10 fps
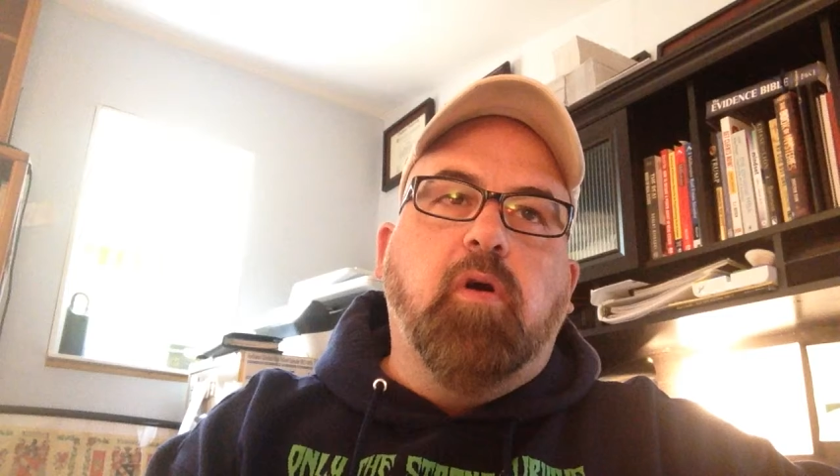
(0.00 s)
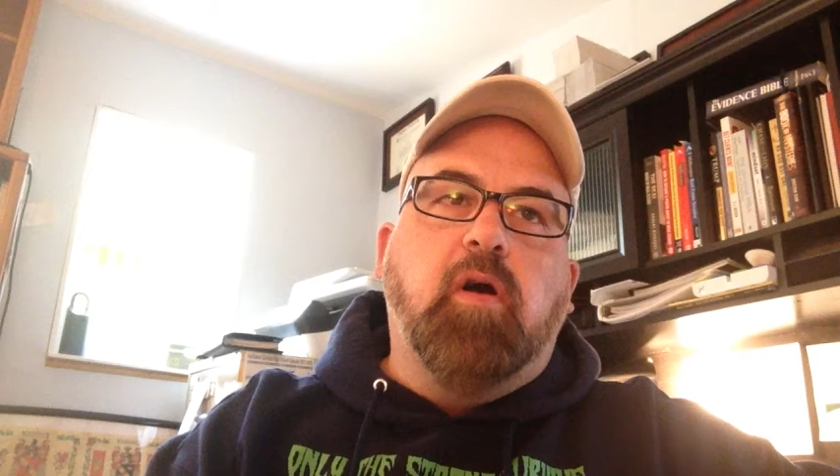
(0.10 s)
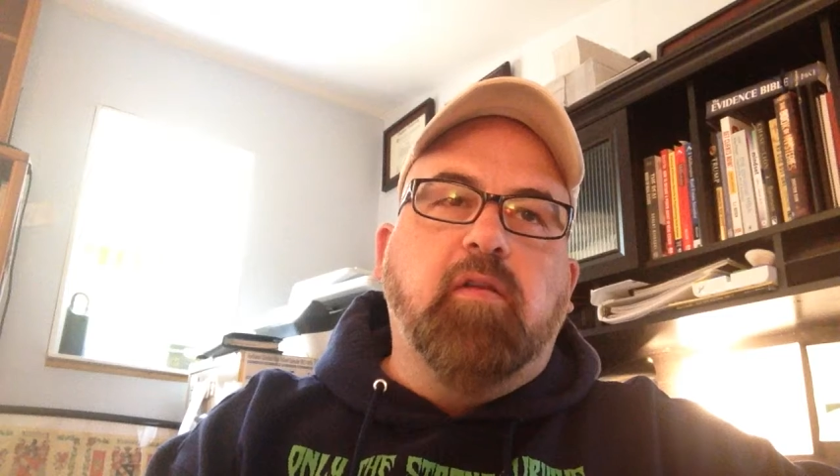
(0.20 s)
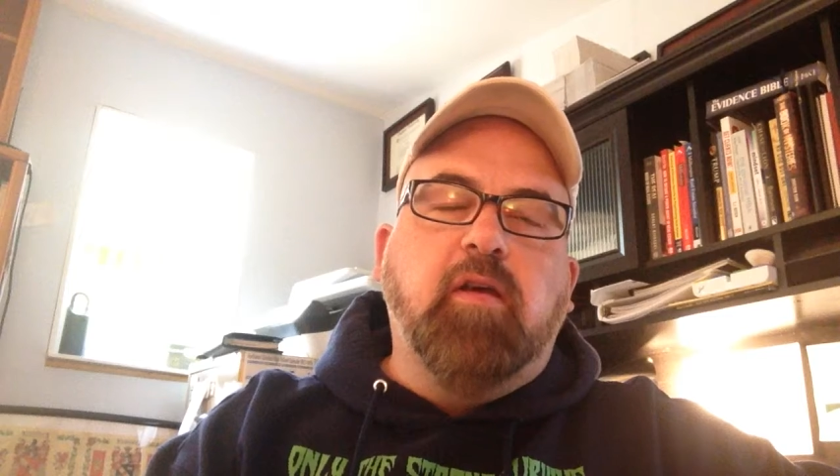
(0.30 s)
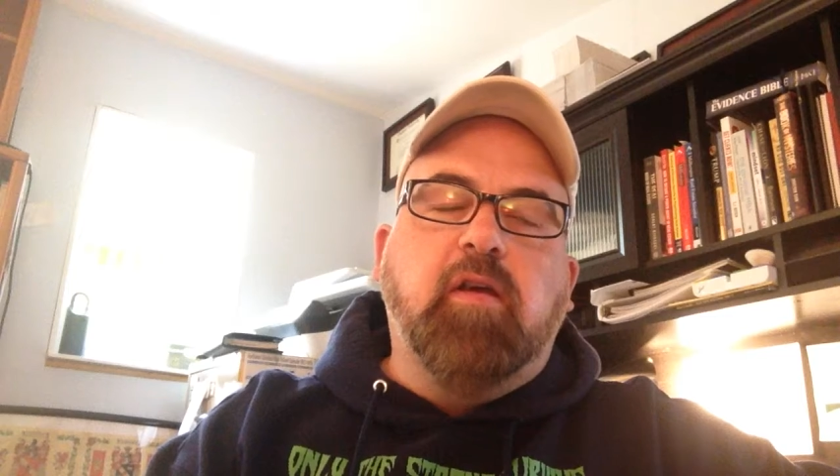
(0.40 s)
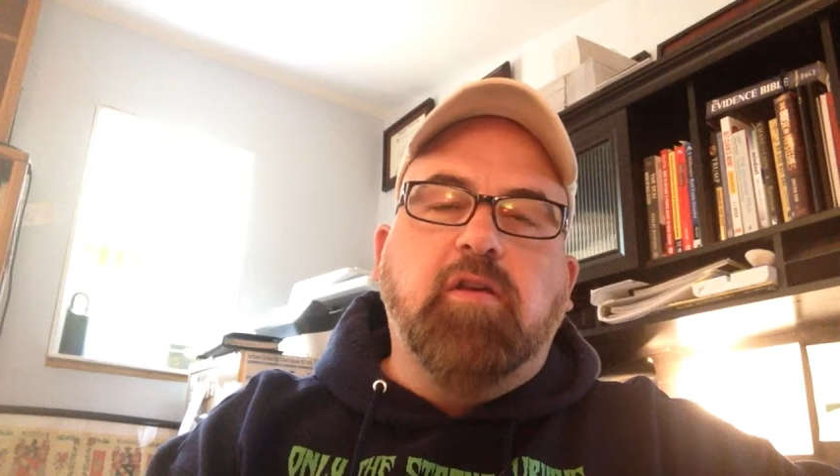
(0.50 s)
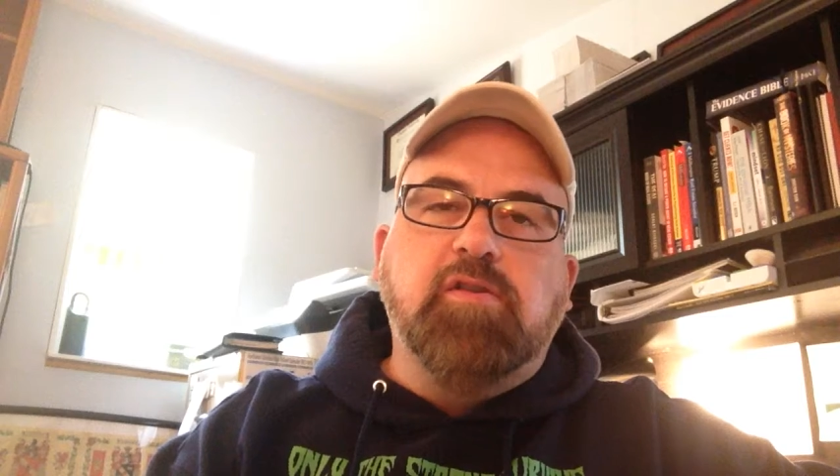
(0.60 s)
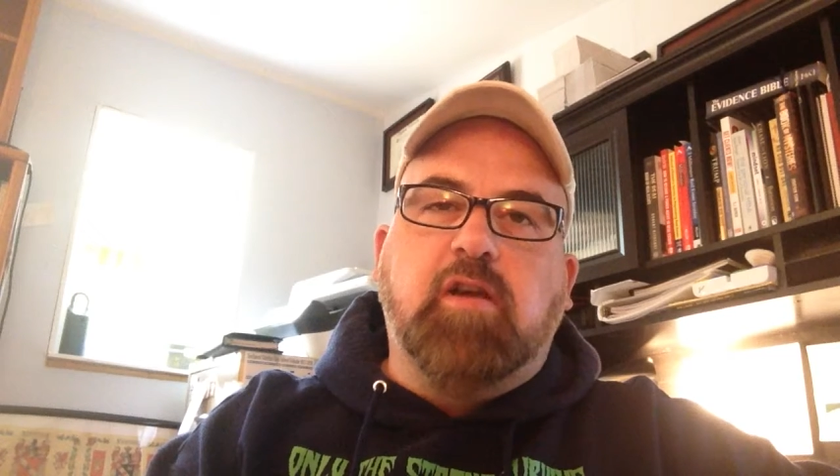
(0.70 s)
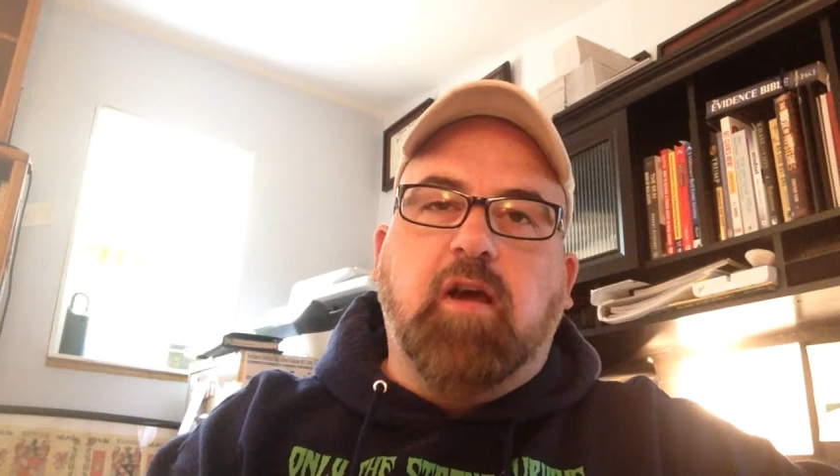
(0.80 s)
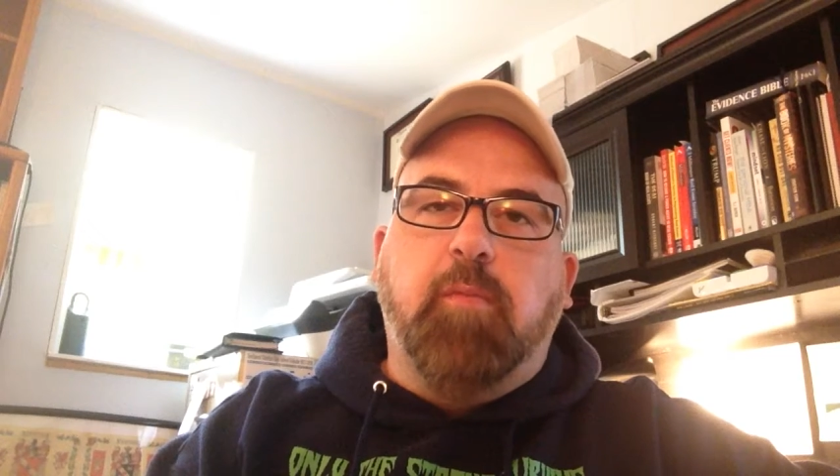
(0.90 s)
I'll take
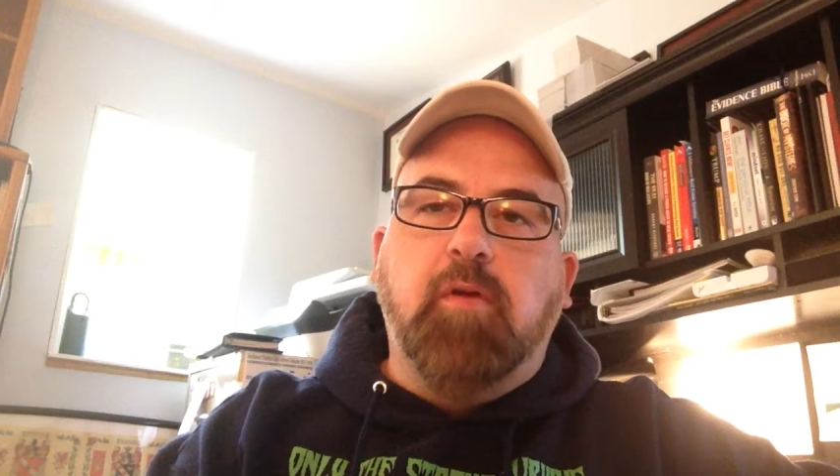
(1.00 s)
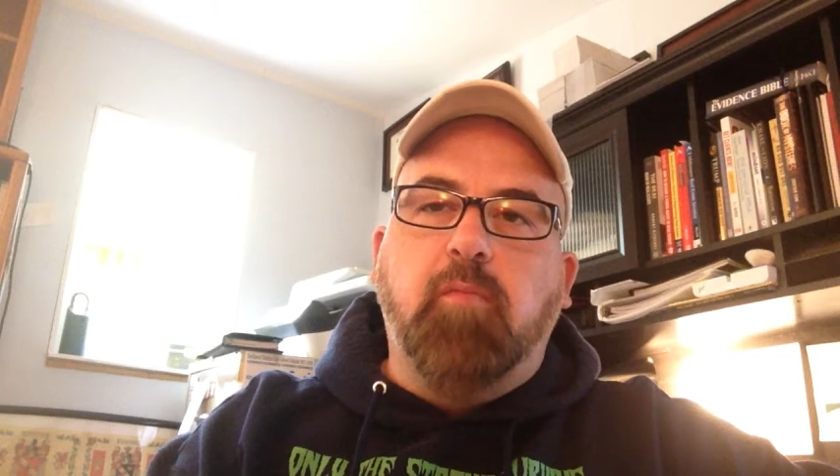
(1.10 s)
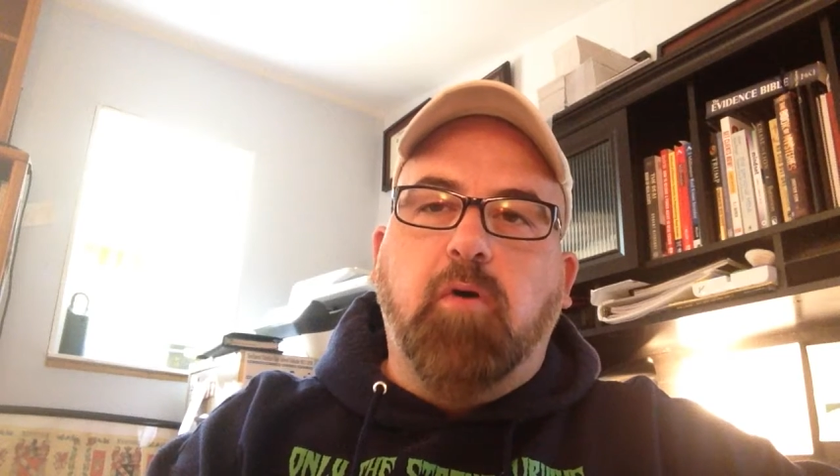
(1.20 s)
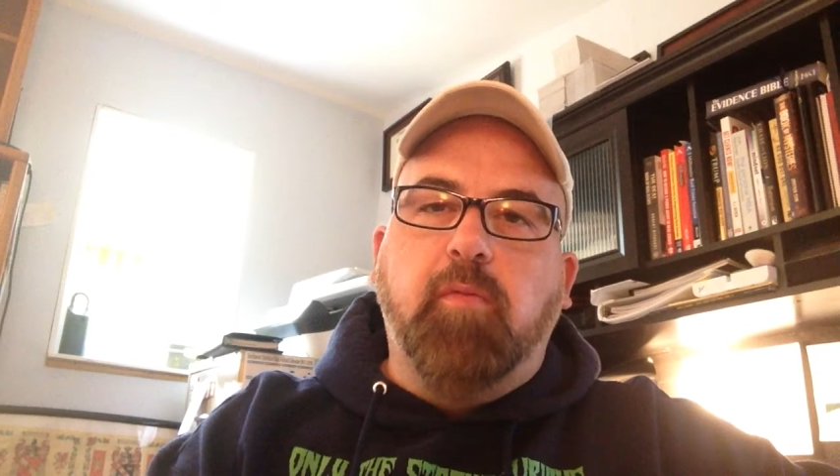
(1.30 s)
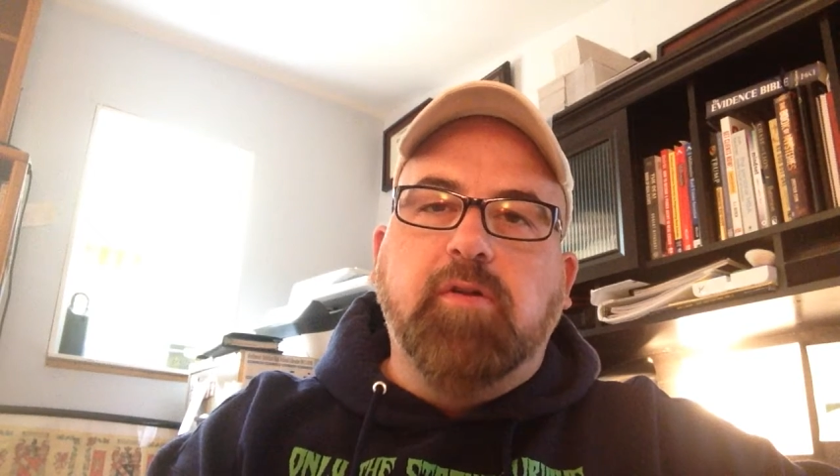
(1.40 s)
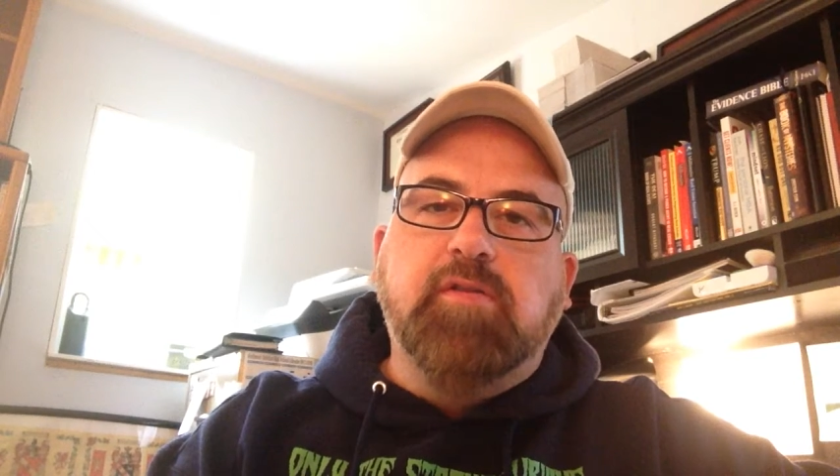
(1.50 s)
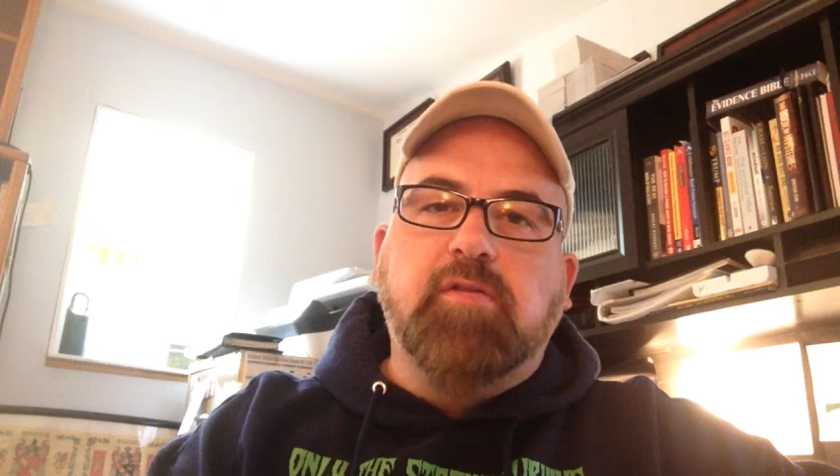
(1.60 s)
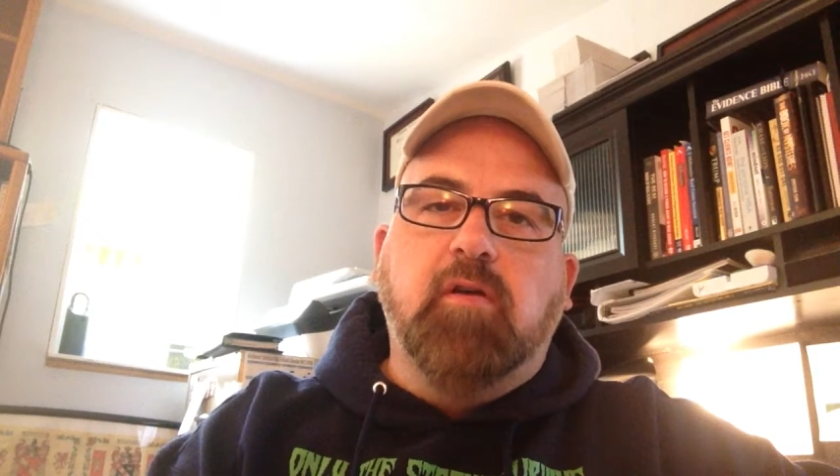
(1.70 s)
just a couple of moments